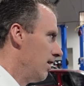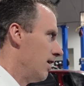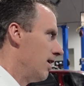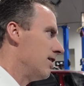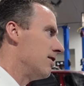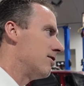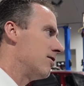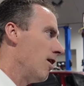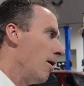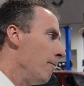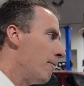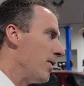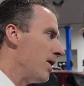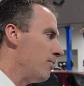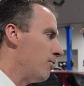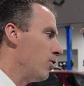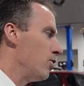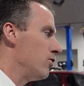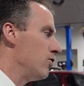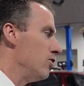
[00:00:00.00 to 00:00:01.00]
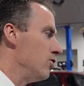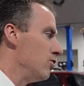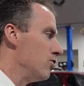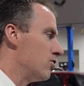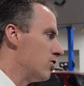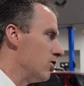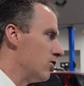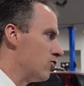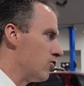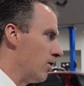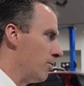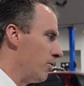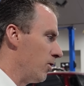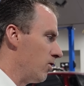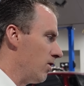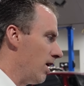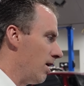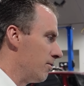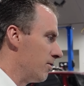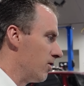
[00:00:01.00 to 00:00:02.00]
And some people use the trip
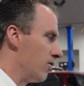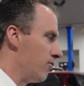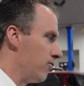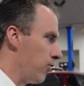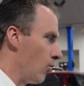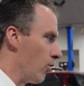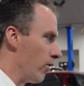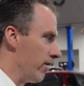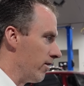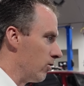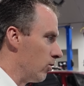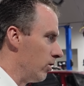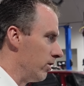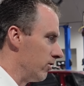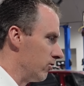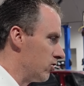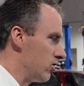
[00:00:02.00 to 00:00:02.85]
odometer for their oil